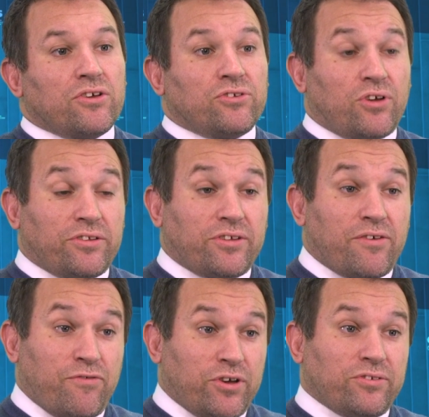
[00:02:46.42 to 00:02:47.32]
So I'd
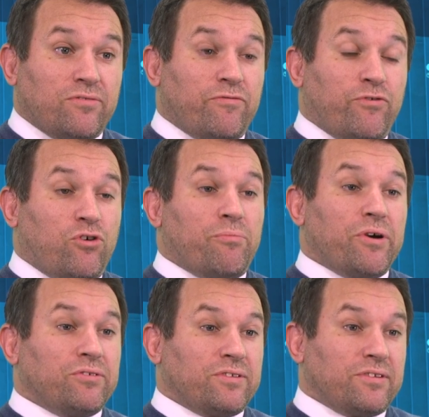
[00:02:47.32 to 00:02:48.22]
say first and
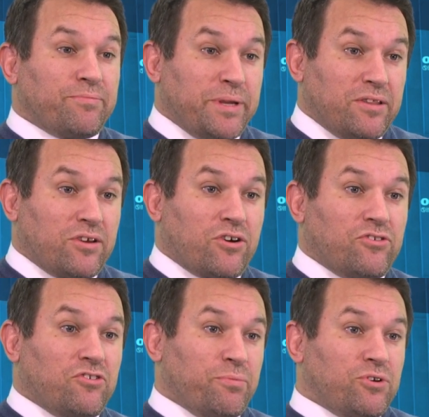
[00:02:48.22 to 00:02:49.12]
foremost has been the
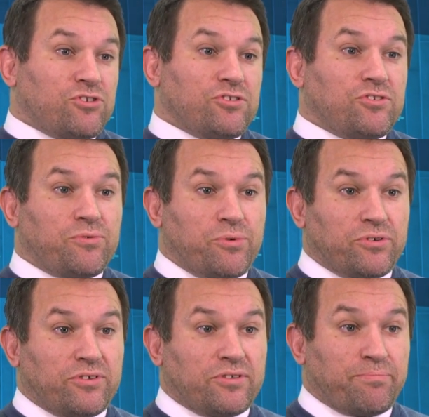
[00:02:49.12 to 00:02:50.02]
contribution
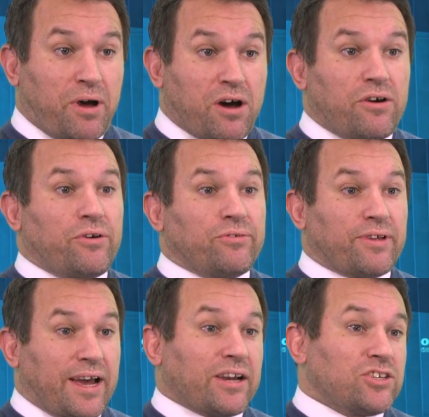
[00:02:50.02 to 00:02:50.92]
towards
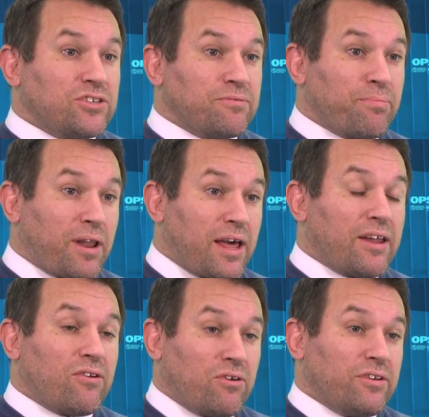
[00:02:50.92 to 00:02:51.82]
PAHO's action
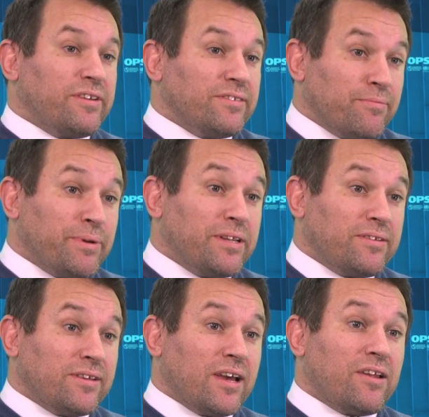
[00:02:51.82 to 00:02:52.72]
plan on
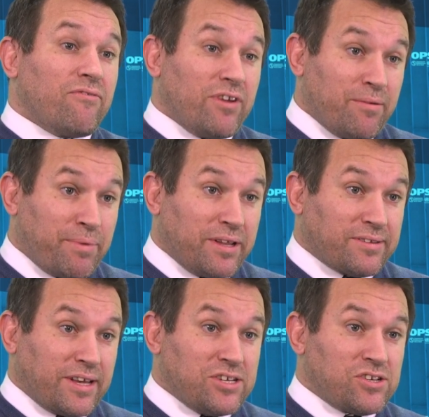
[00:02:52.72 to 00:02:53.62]
disability and
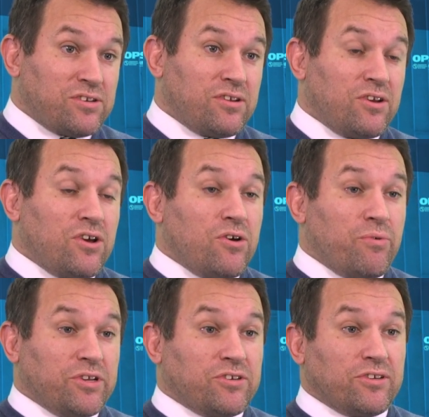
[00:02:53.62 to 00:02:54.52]
rehabilitation,
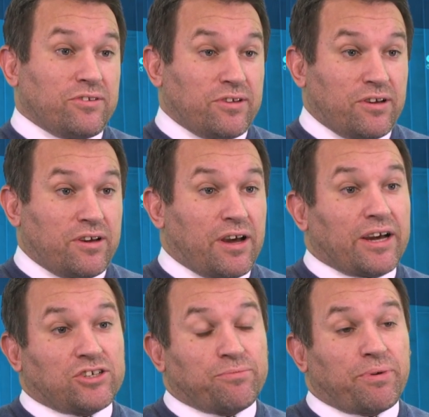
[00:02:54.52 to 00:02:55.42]
which is an
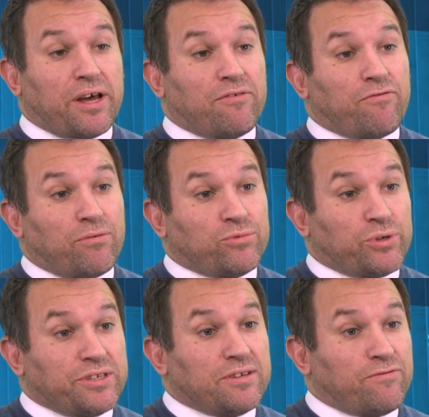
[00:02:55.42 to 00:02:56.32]
action plan from
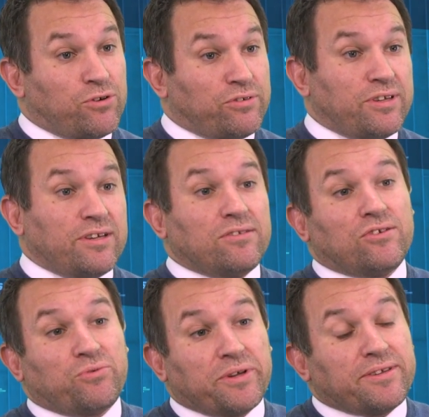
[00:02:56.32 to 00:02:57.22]
2014 to
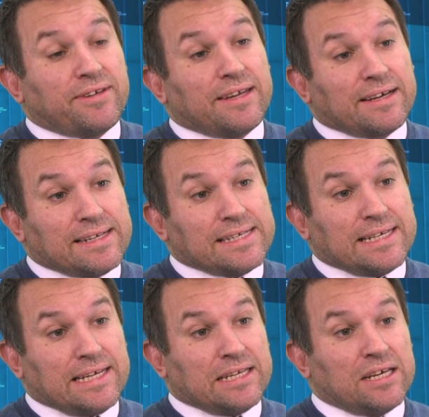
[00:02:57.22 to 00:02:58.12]

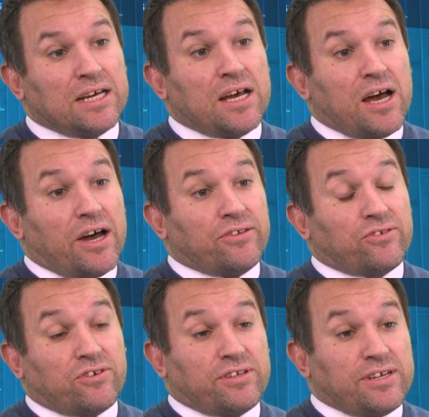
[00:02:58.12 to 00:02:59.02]
2019. And
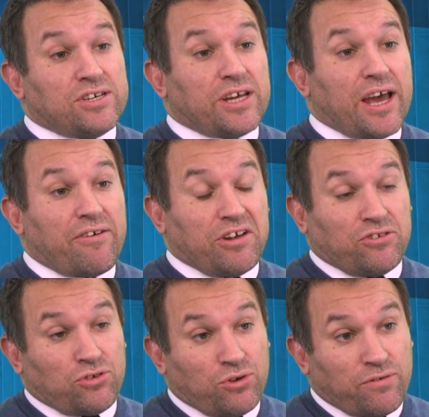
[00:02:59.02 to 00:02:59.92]
strategic area
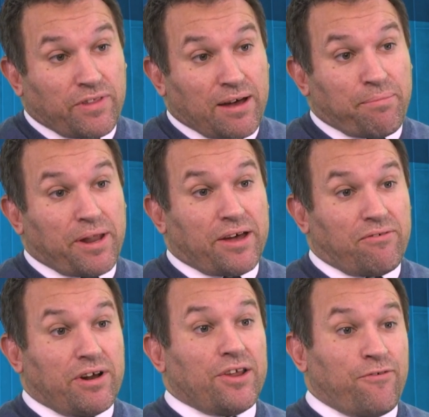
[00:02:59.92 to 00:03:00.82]
two of that plan
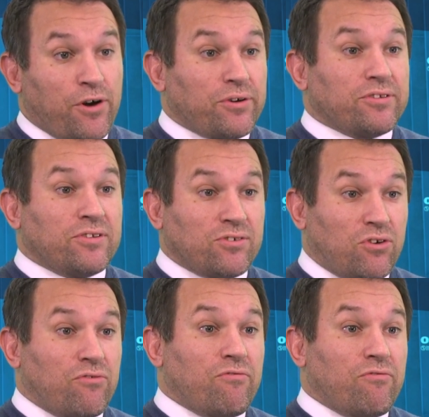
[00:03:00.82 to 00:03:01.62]
really focuses on